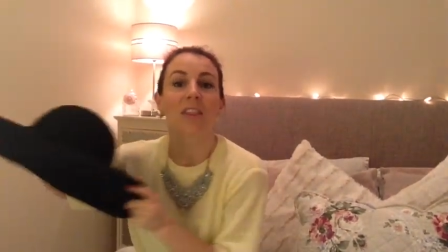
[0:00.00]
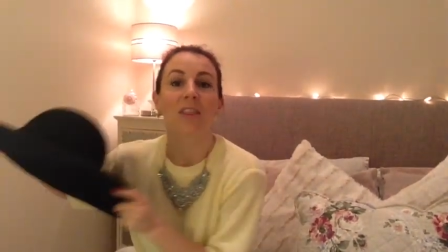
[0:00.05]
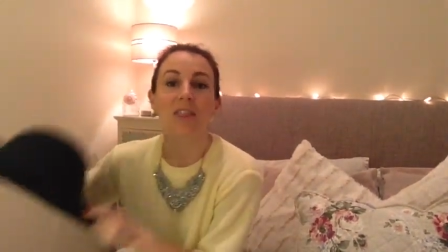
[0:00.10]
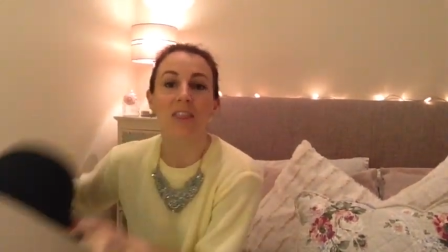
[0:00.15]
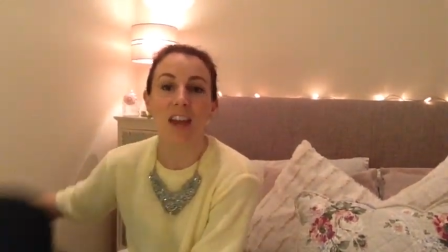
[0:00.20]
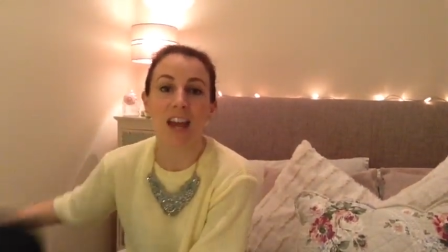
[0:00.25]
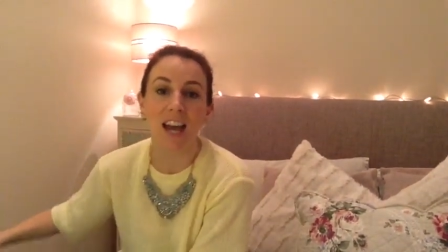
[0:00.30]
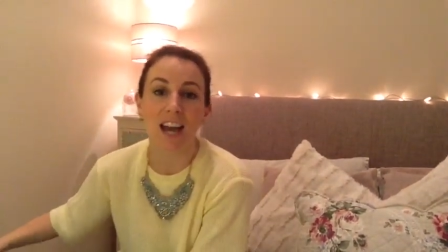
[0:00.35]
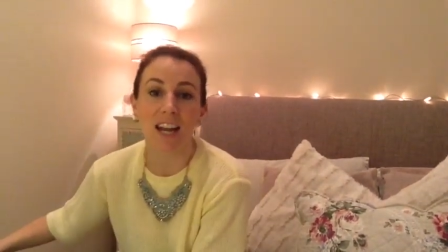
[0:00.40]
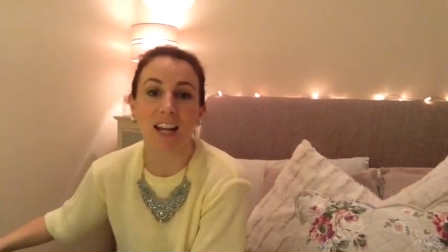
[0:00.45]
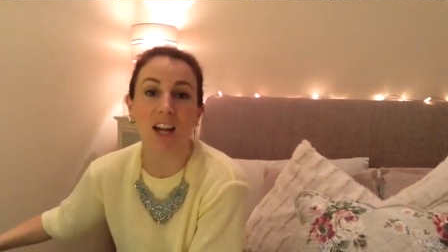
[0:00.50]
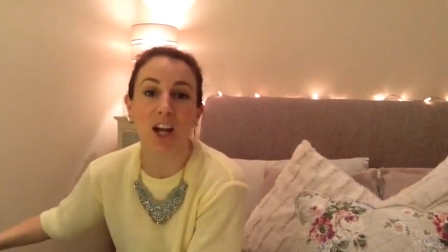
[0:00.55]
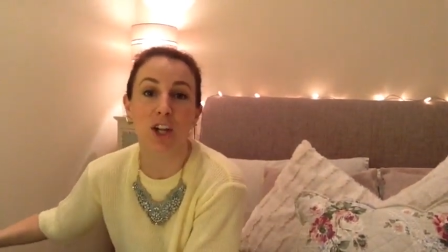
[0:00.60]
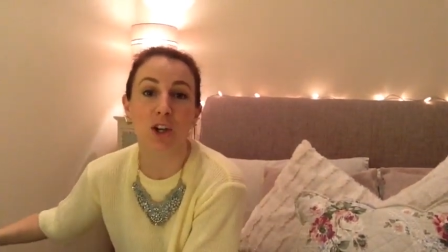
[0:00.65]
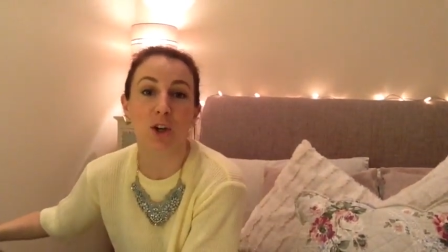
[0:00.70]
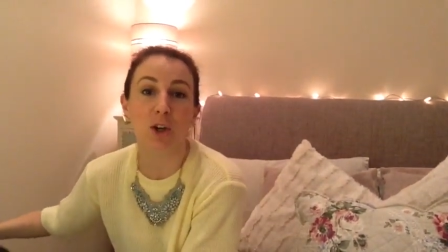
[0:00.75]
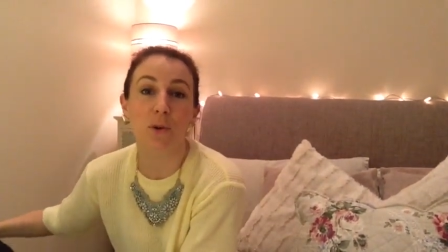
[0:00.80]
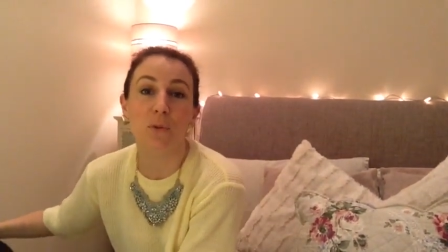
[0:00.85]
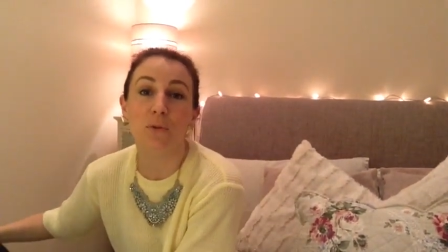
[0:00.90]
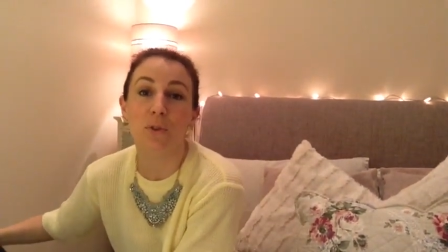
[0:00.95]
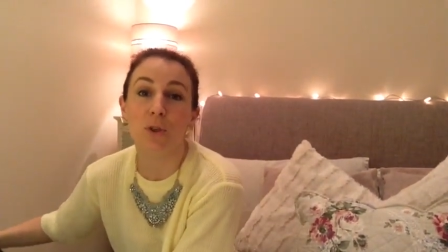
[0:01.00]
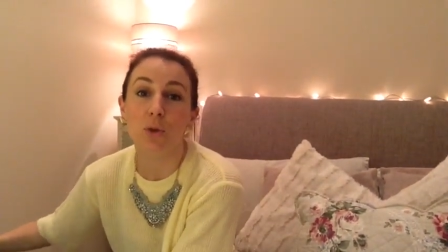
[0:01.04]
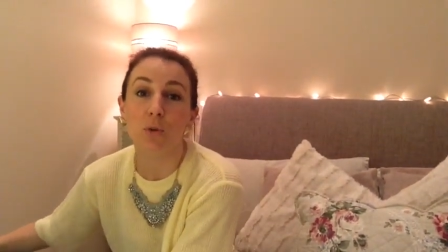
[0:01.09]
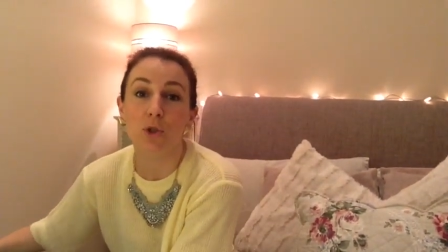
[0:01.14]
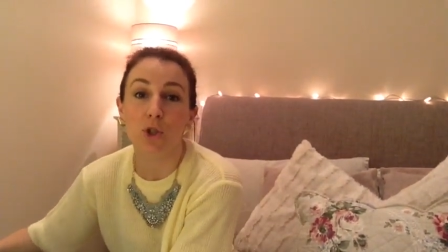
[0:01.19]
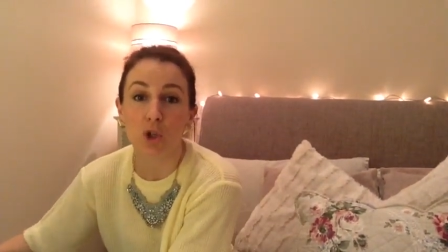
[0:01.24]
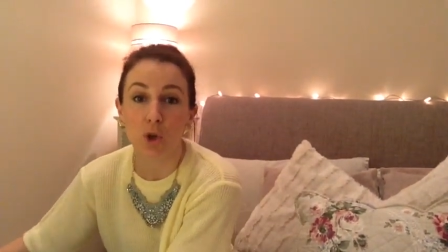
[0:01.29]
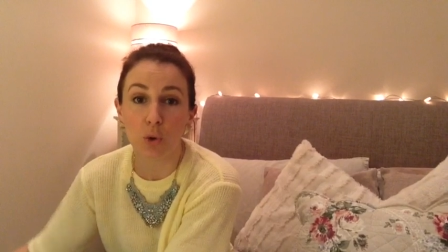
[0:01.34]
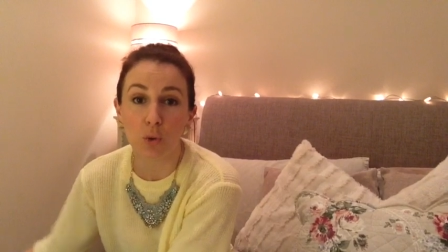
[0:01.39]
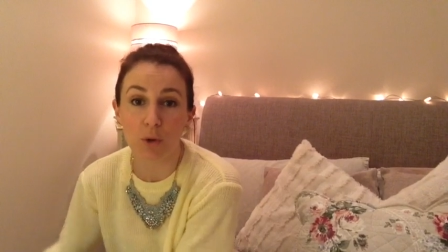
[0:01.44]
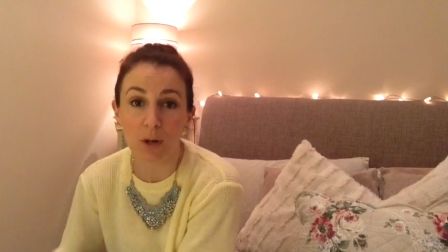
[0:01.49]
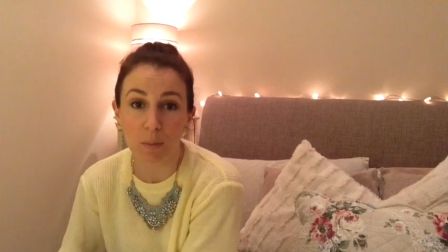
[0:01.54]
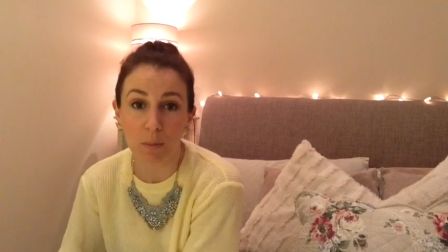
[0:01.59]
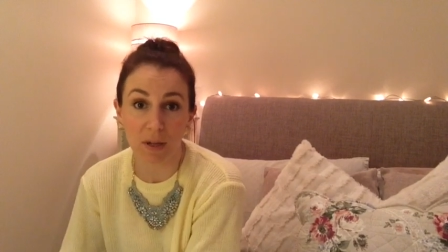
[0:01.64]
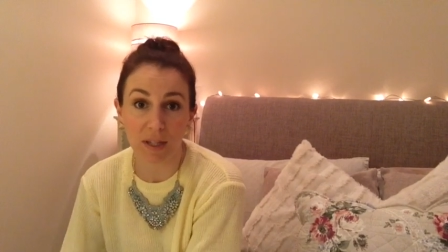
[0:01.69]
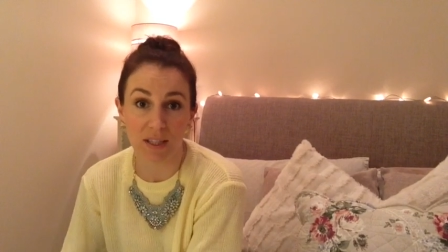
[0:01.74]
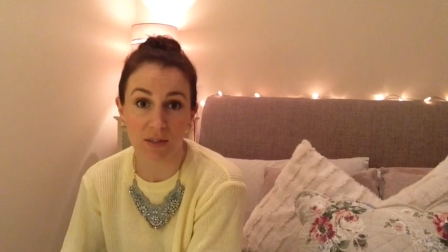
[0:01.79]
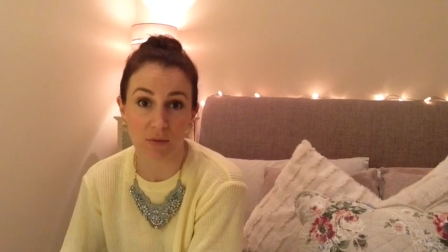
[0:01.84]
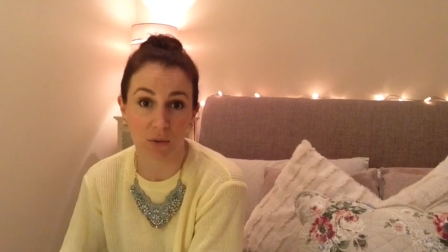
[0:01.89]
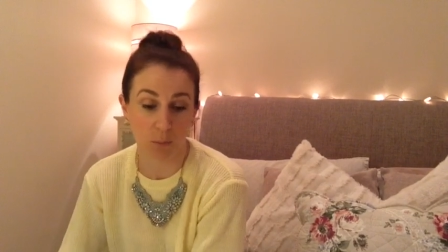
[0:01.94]
Then I got a few jewellery
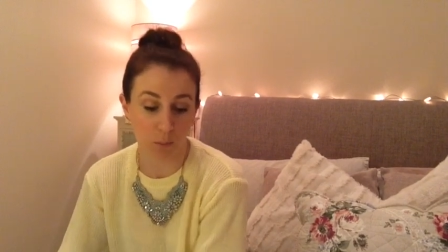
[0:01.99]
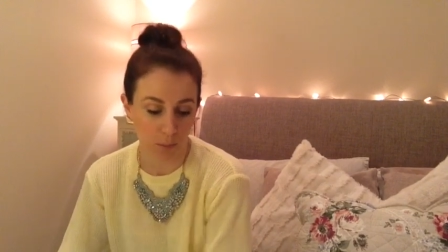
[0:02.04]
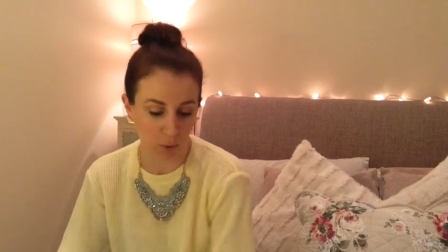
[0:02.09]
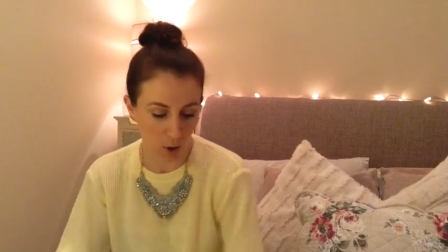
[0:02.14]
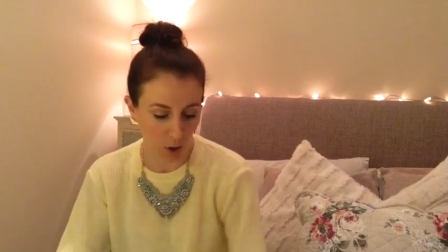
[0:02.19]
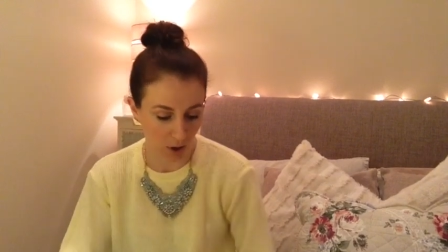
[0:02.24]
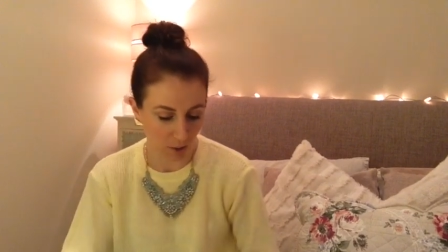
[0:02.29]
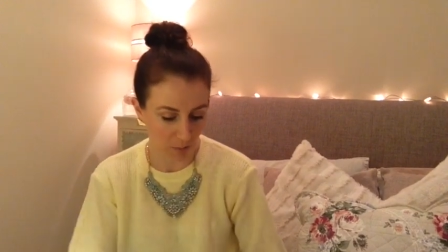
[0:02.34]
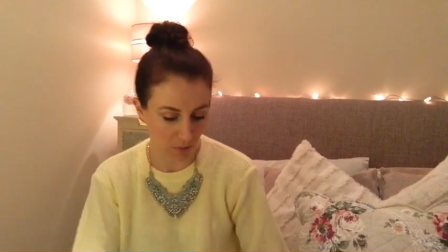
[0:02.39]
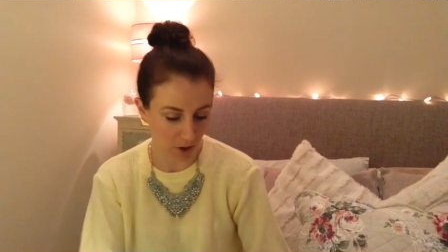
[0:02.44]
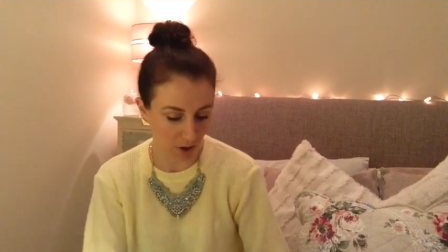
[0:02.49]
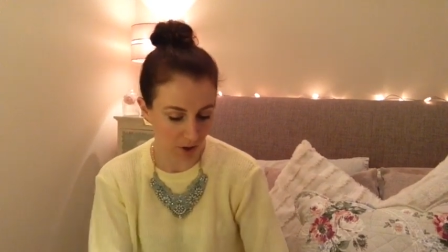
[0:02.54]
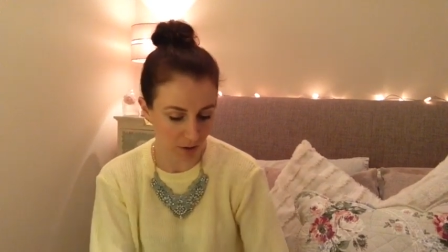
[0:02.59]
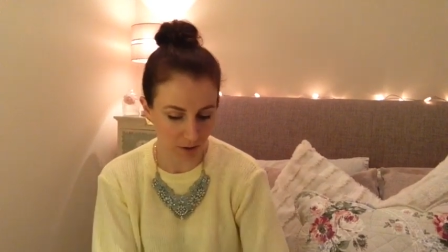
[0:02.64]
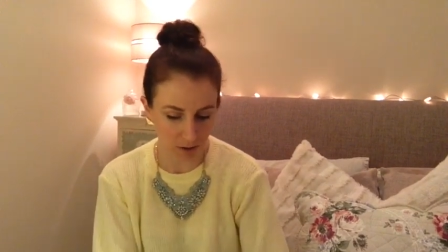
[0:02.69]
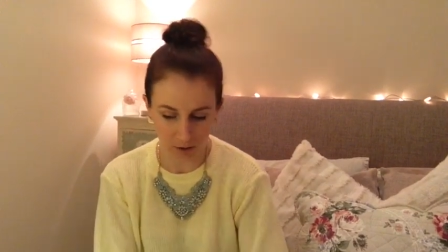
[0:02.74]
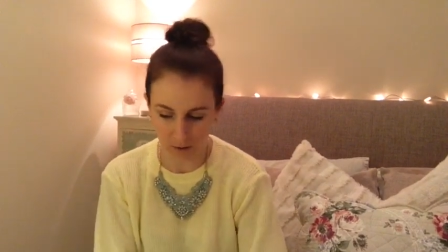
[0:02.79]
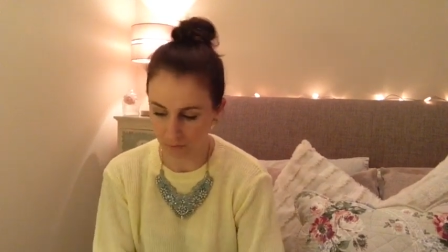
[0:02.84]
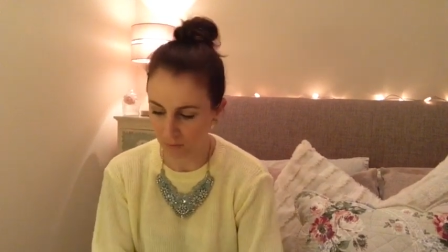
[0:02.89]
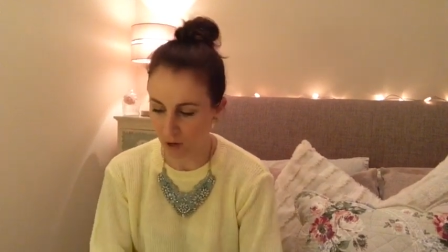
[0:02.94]
bits from Primark.